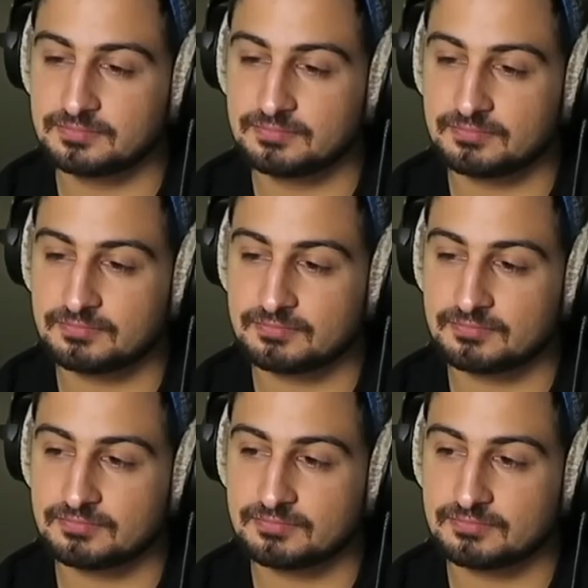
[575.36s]

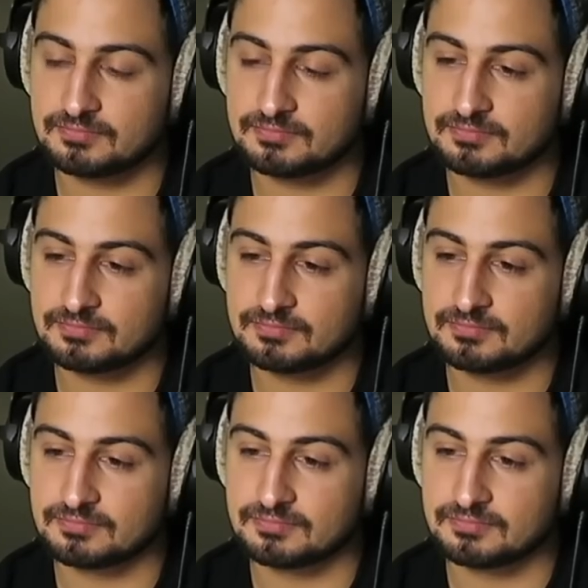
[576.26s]

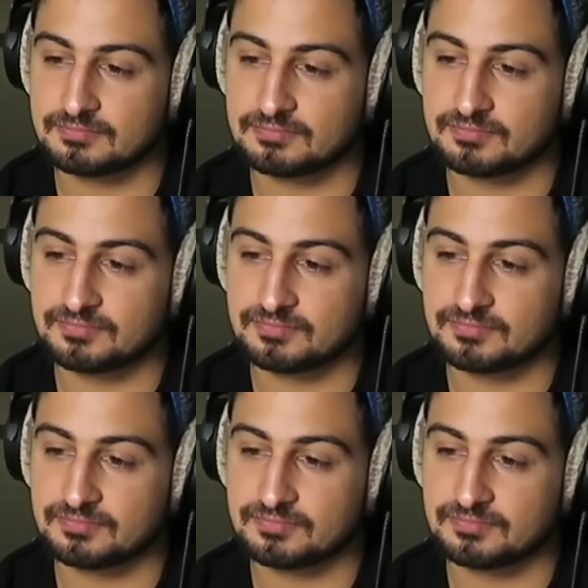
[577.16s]
The person shown says nothing.